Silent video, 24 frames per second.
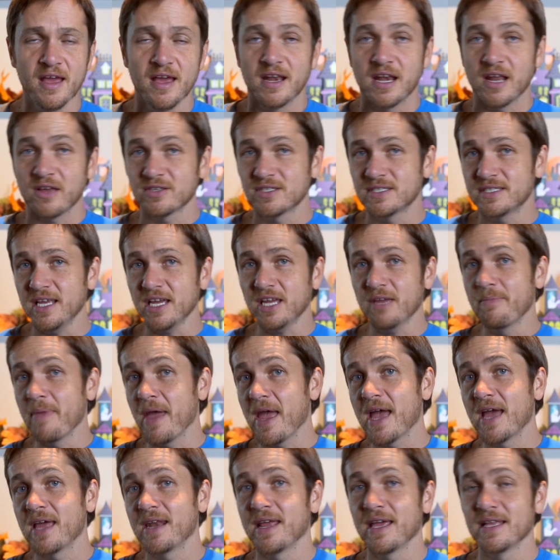Now,
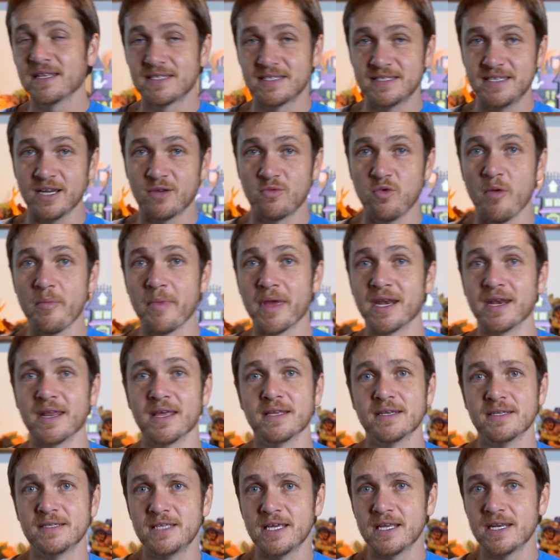Stickman and
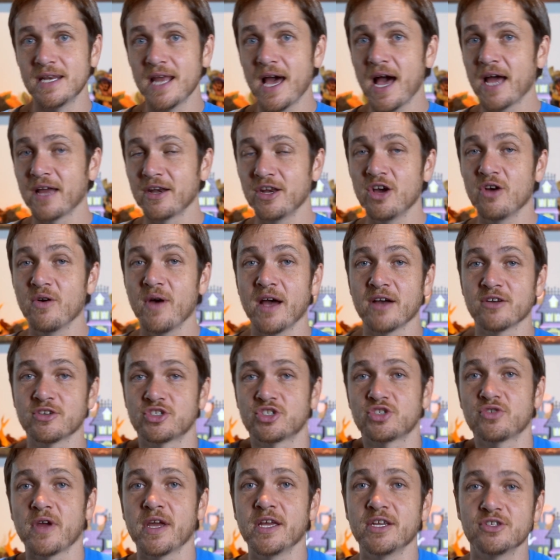Stickwoman did not know how
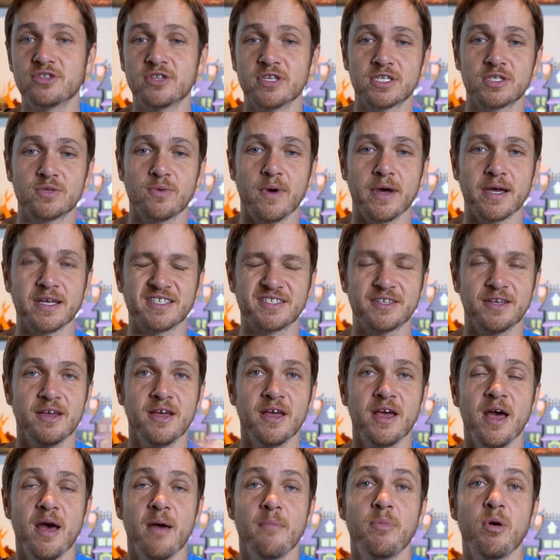strange this was,
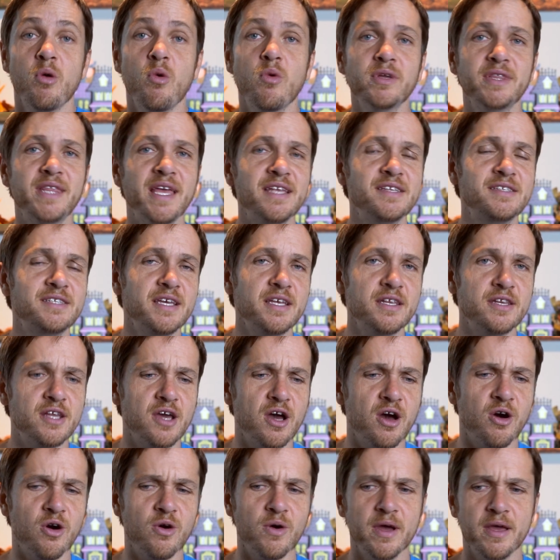but what they did
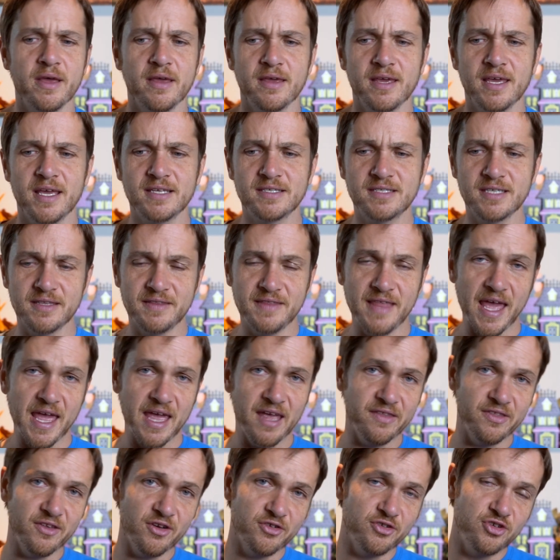know is that they
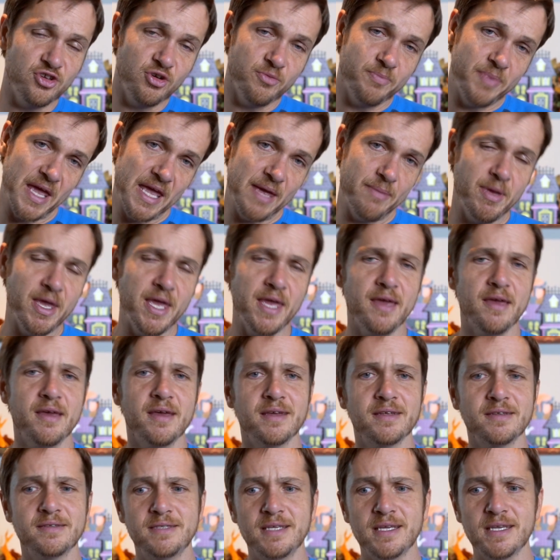and their new baby
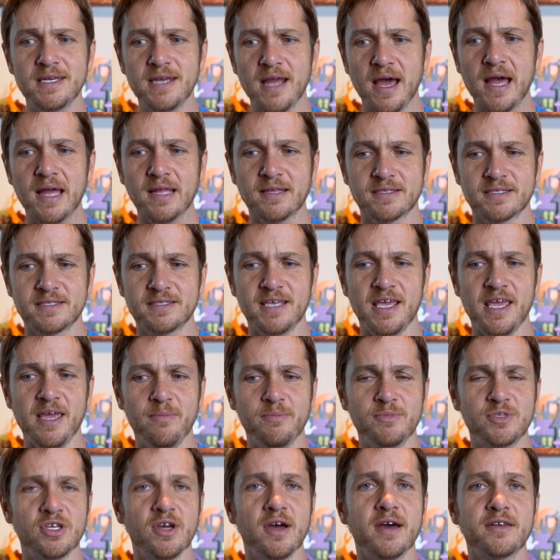did not
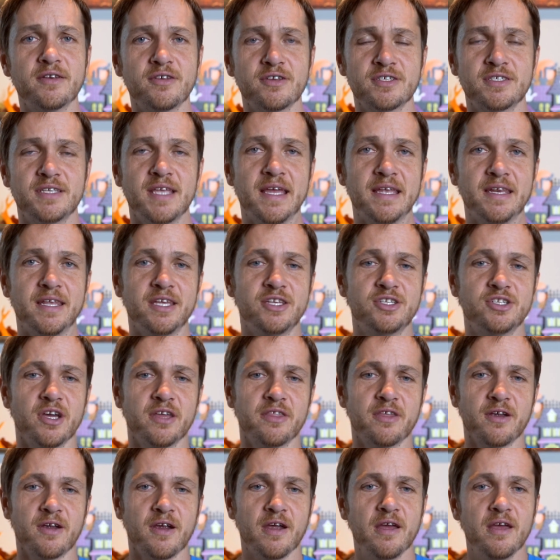seem to understand each
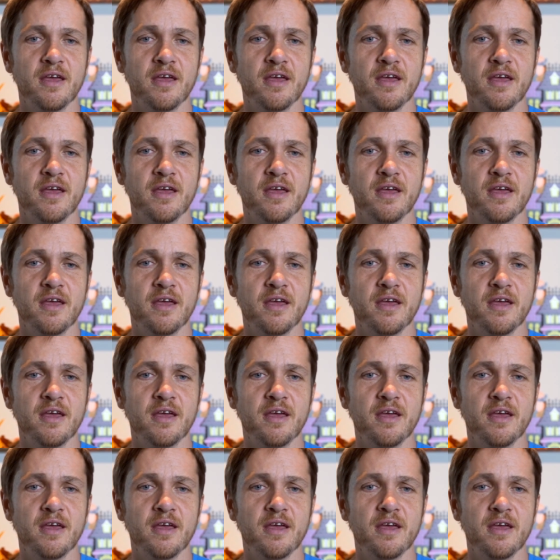other.